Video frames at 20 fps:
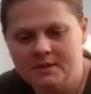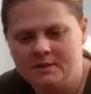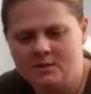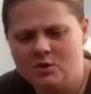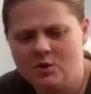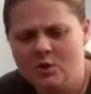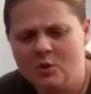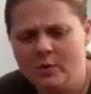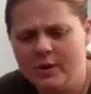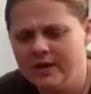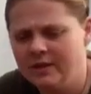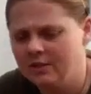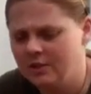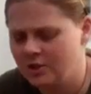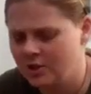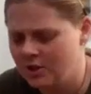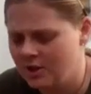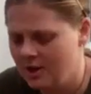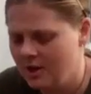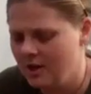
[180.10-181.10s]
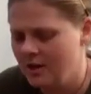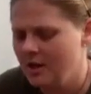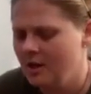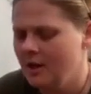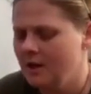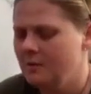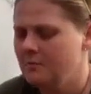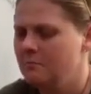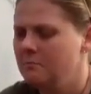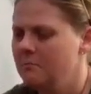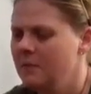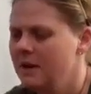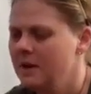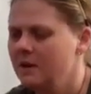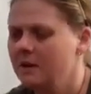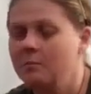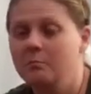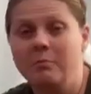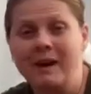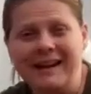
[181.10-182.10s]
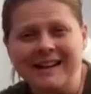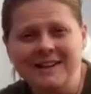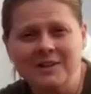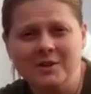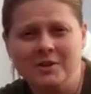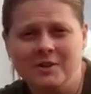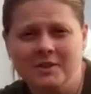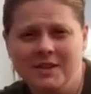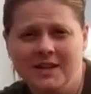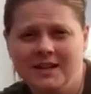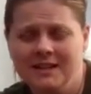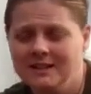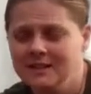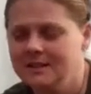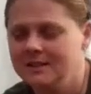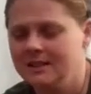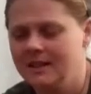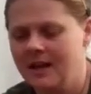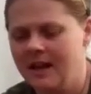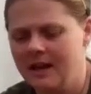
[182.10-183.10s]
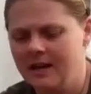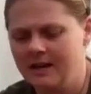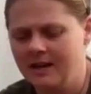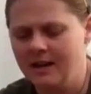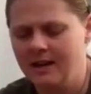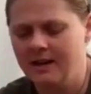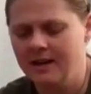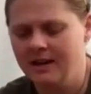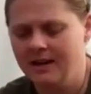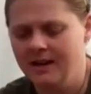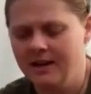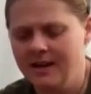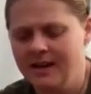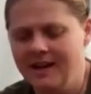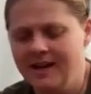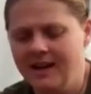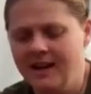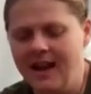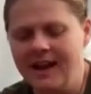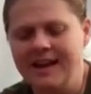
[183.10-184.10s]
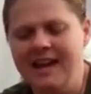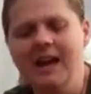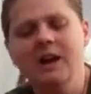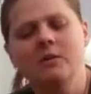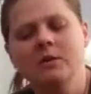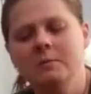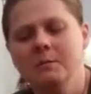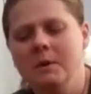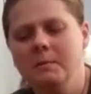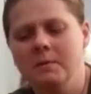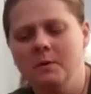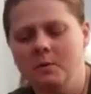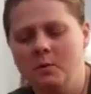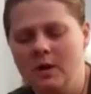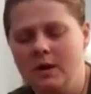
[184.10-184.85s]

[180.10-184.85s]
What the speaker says: these 2-inch metal binder things that can't remember